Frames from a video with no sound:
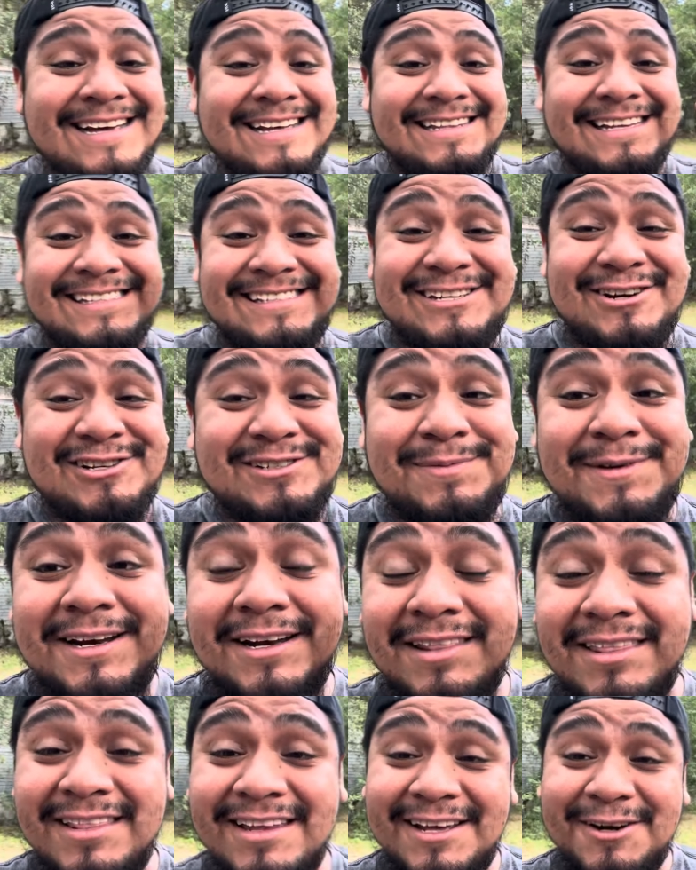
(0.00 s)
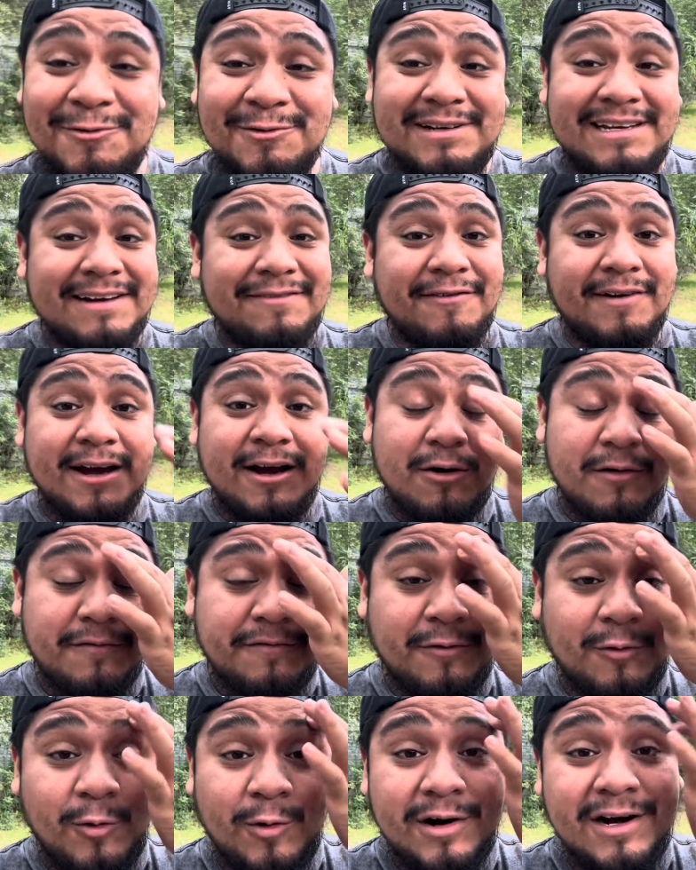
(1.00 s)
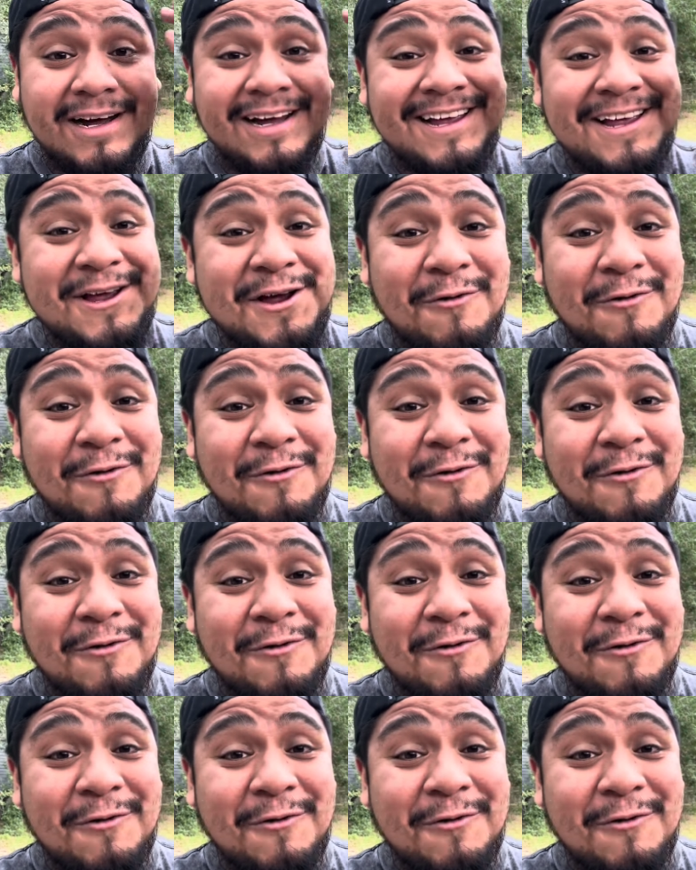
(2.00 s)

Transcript: this year has been a little different here in florida